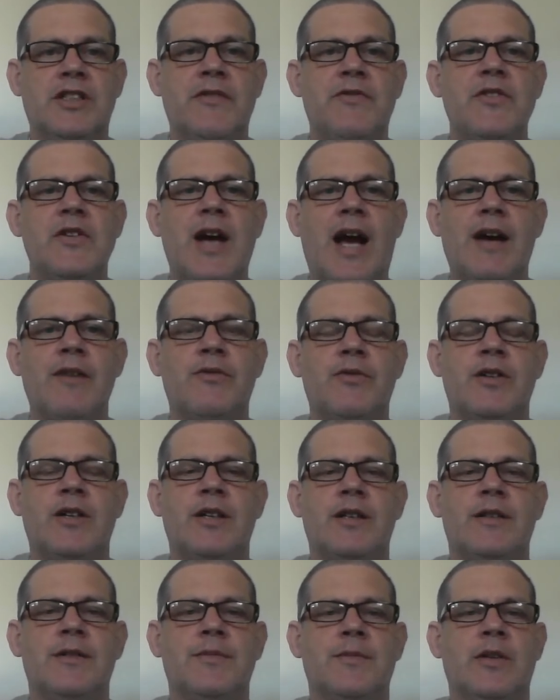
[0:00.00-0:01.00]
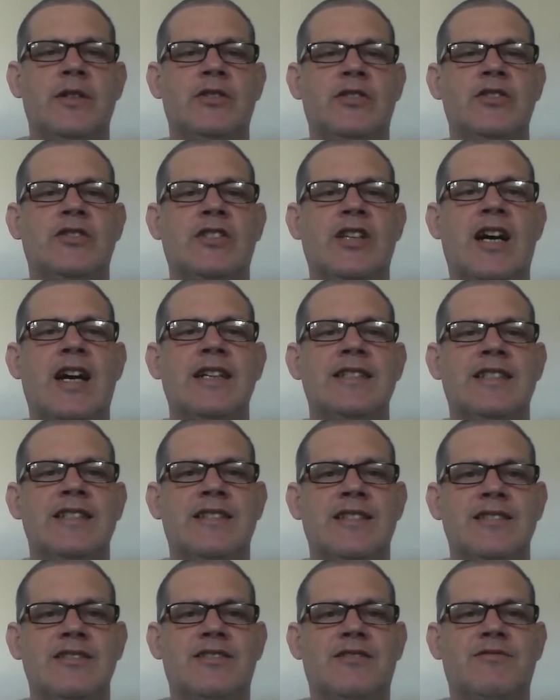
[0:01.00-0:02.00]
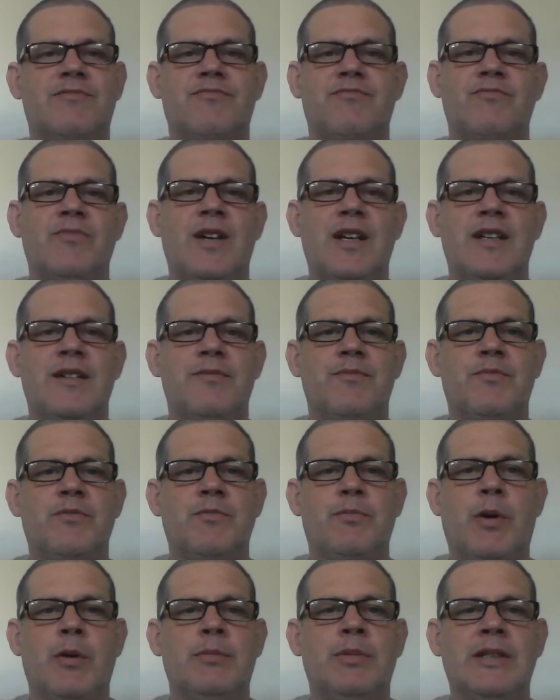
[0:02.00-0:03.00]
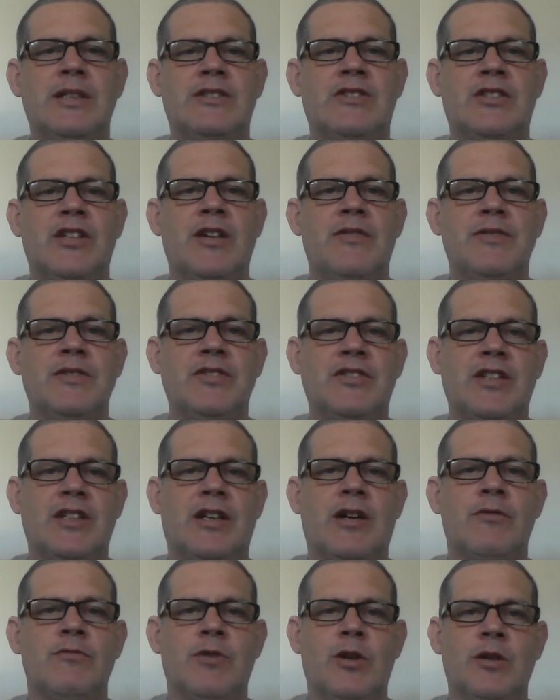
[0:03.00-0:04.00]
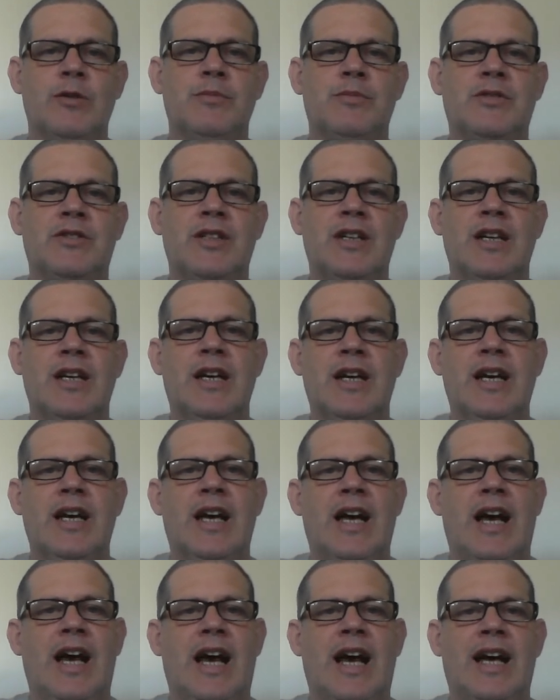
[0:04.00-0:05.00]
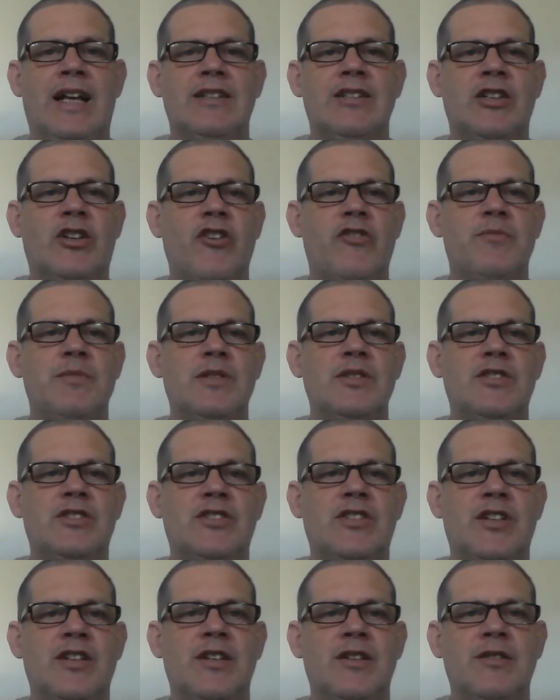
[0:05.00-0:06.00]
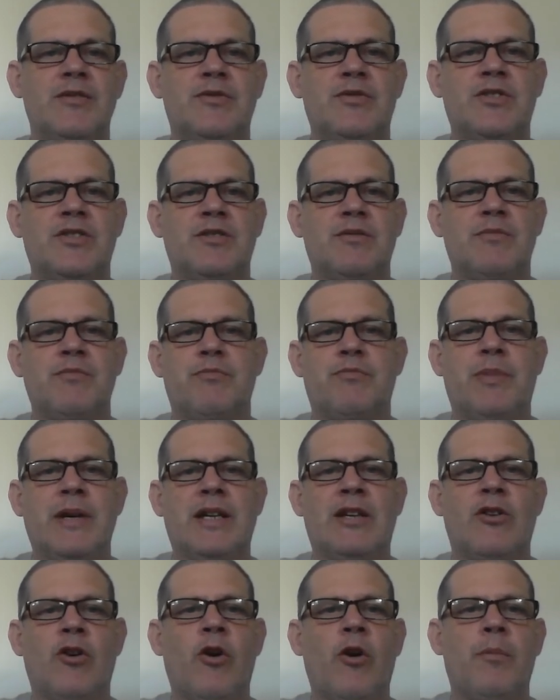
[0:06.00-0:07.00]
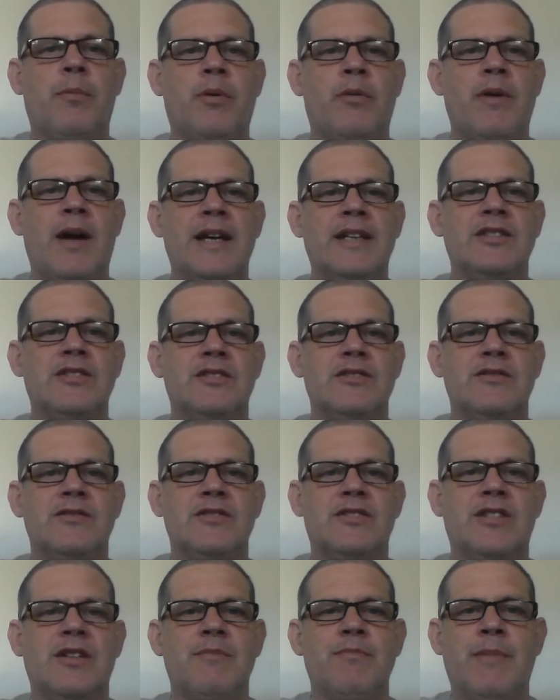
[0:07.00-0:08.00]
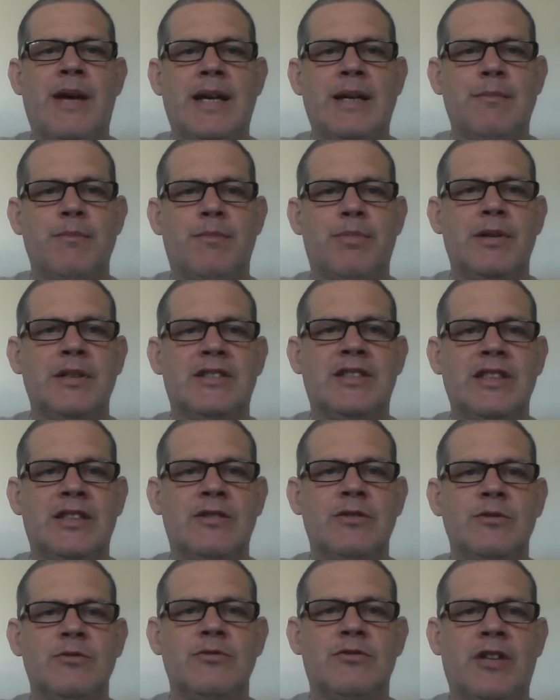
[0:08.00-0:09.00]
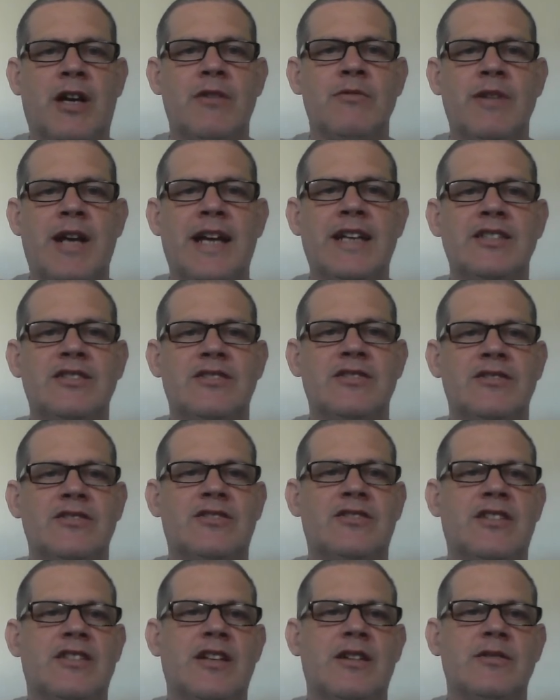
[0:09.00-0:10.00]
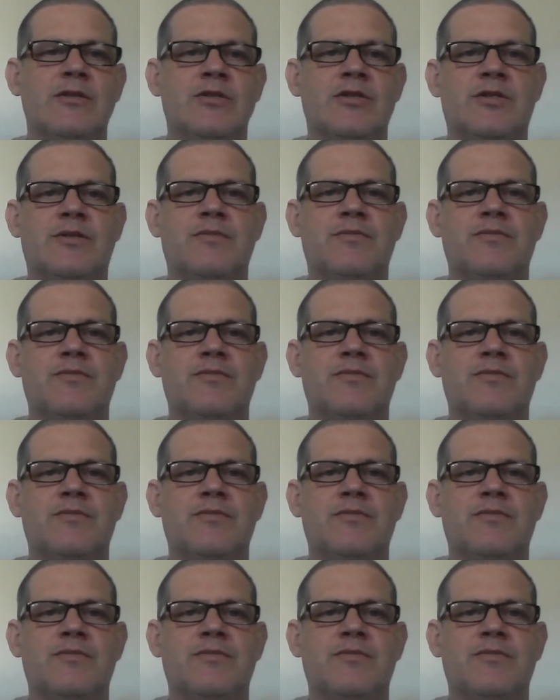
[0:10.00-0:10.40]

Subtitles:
If you have a society where public servants are corrupt and the government serves big corporations that make political donations to those